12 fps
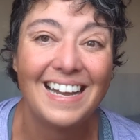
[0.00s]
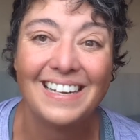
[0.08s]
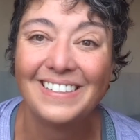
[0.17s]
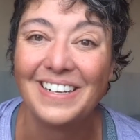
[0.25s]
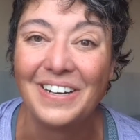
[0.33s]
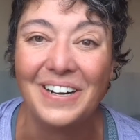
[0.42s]
don't
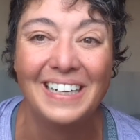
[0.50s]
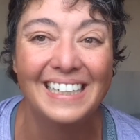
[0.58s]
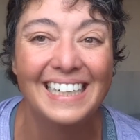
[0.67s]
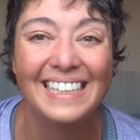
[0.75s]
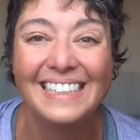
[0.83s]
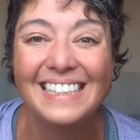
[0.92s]
know.
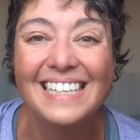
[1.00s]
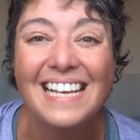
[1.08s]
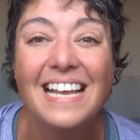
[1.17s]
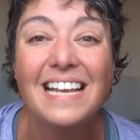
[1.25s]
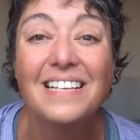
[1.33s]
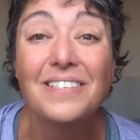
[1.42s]

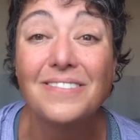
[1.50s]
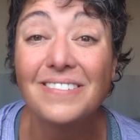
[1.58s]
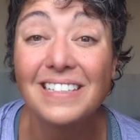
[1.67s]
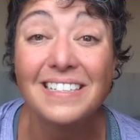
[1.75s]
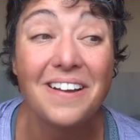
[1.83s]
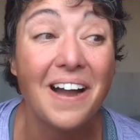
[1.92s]
It's
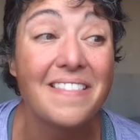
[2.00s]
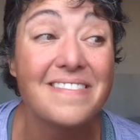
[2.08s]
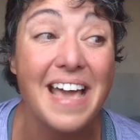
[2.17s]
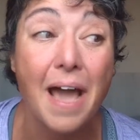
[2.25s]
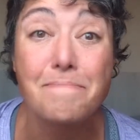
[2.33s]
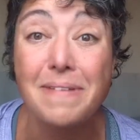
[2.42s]
really
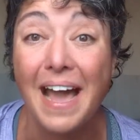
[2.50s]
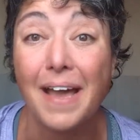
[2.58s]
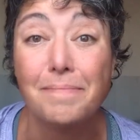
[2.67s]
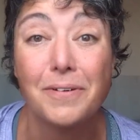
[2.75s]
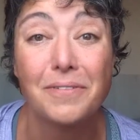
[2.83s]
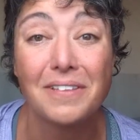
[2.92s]
not that
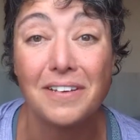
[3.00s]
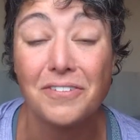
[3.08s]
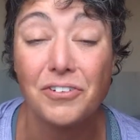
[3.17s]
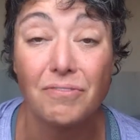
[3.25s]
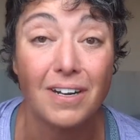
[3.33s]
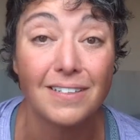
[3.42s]
bad, but
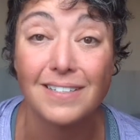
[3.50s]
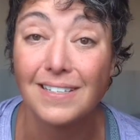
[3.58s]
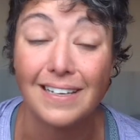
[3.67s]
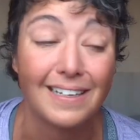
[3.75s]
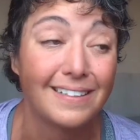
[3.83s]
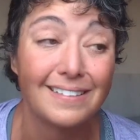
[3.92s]
without
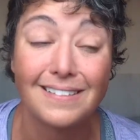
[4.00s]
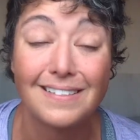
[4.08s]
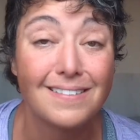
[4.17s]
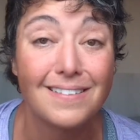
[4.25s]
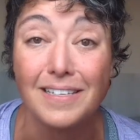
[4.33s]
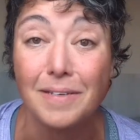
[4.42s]
drugs, like,
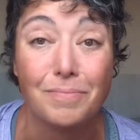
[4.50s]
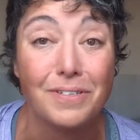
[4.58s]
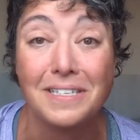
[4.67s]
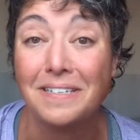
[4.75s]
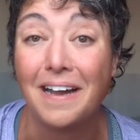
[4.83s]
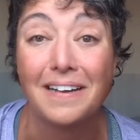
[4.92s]
sleep
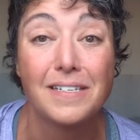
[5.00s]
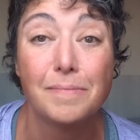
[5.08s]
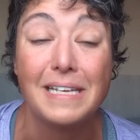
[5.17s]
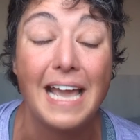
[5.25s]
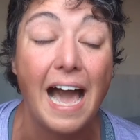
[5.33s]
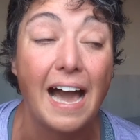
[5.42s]
was not to
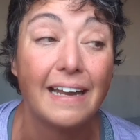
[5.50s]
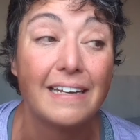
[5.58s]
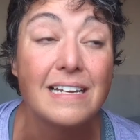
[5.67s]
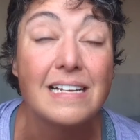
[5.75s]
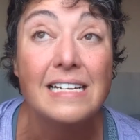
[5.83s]
be had.